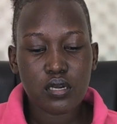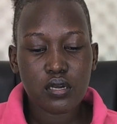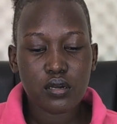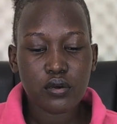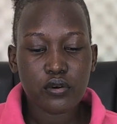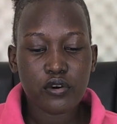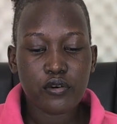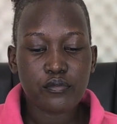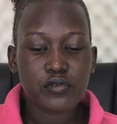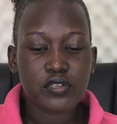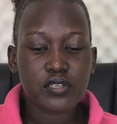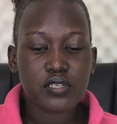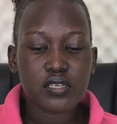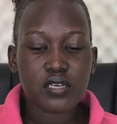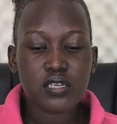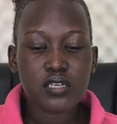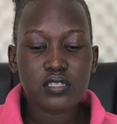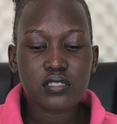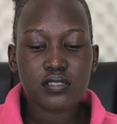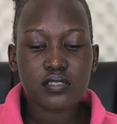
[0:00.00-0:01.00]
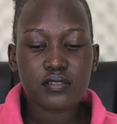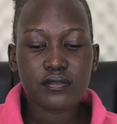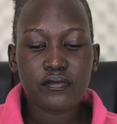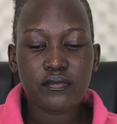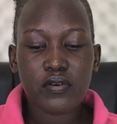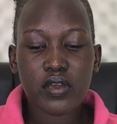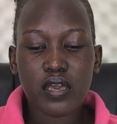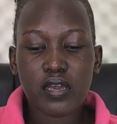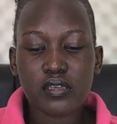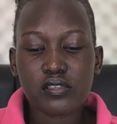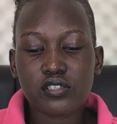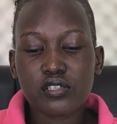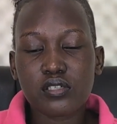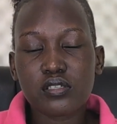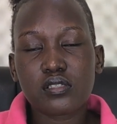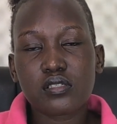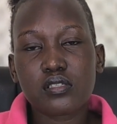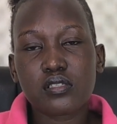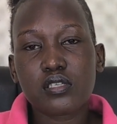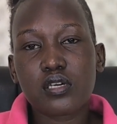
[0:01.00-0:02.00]
Communicate via
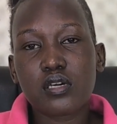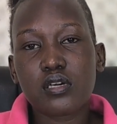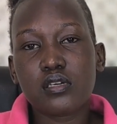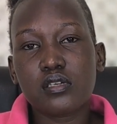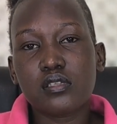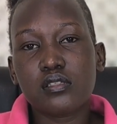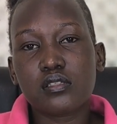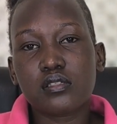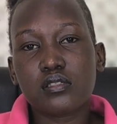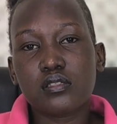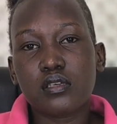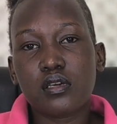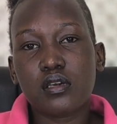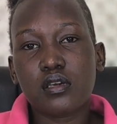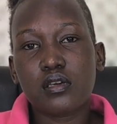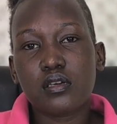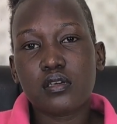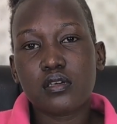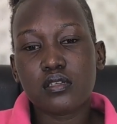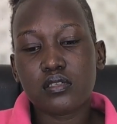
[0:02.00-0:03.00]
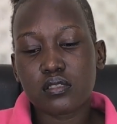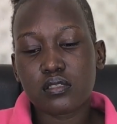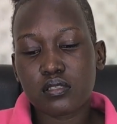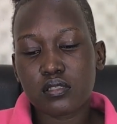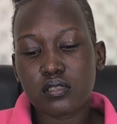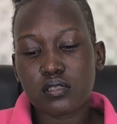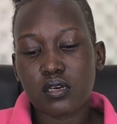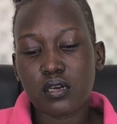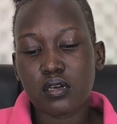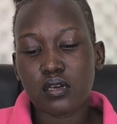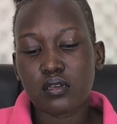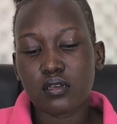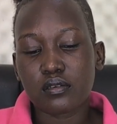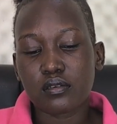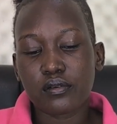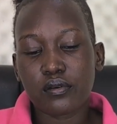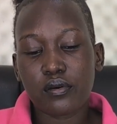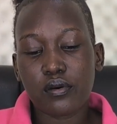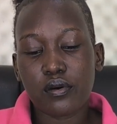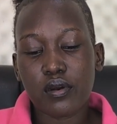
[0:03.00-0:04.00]
gestures, gaze, and
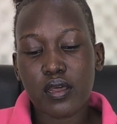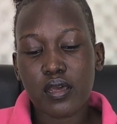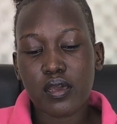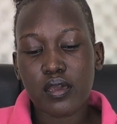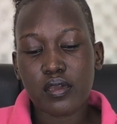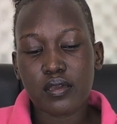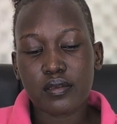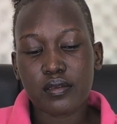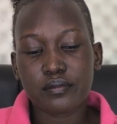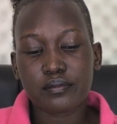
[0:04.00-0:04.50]
cry.